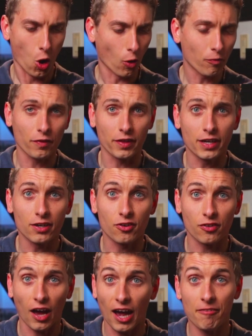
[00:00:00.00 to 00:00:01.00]
Over the
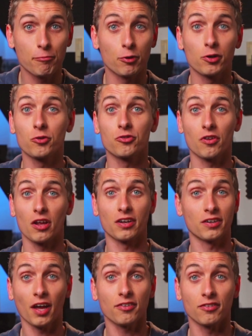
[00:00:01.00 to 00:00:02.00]
years, I've produced
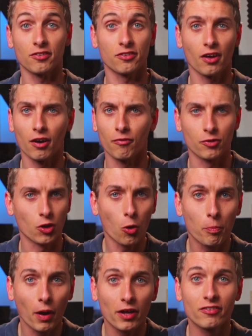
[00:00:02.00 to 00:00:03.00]
dozens of
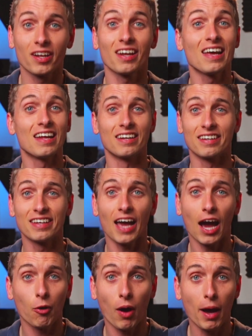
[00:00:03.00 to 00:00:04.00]
no-budget
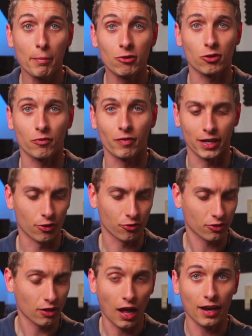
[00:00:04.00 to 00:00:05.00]
DIY music videos
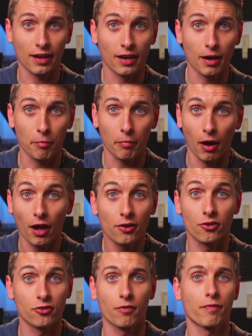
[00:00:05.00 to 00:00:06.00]
clocking up
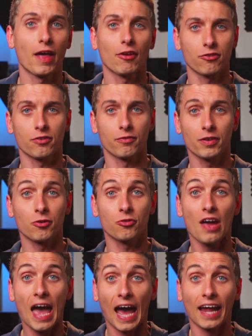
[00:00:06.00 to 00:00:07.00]
hundreds of thousands of views,
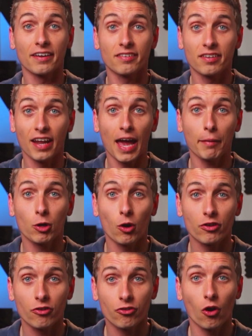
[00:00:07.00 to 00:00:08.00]
and today I'm going
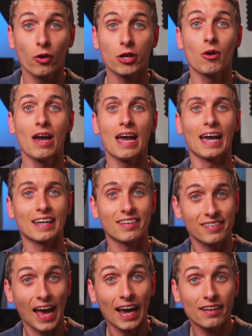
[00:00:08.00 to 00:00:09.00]
to show you
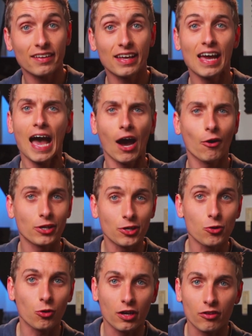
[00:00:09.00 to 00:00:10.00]
exactly how
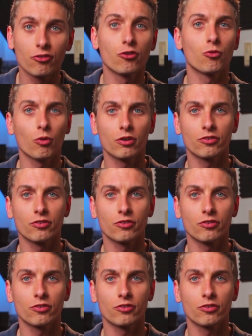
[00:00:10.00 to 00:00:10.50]
you can shoot one